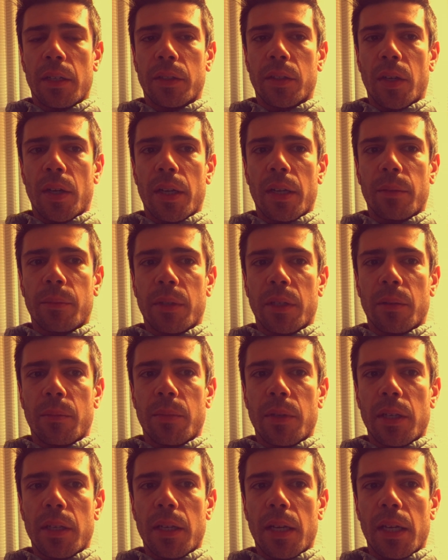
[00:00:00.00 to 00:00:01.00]
Today, I'm going to
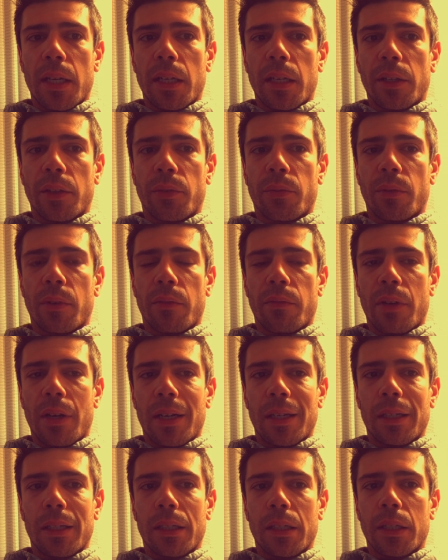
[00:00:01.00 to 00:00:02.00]
be heading through
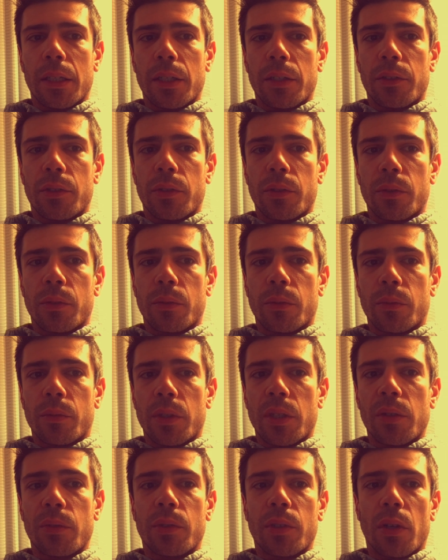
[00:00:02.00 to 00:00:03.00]
Nevada into
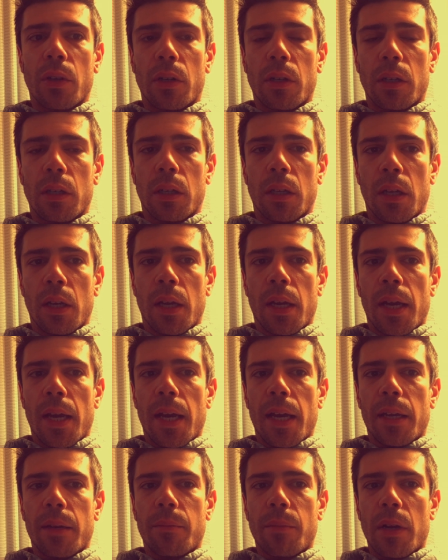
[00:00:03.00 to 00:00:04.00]
Utah
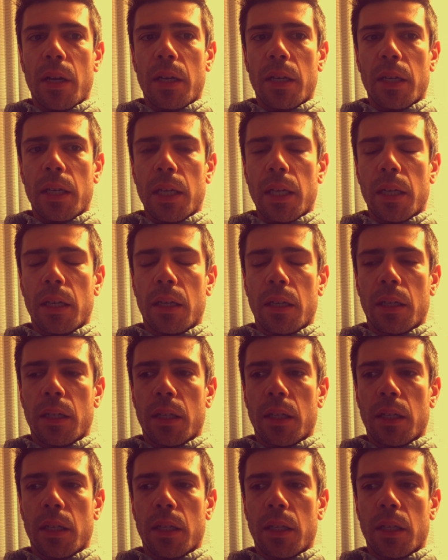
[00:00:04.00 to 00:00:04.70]
and my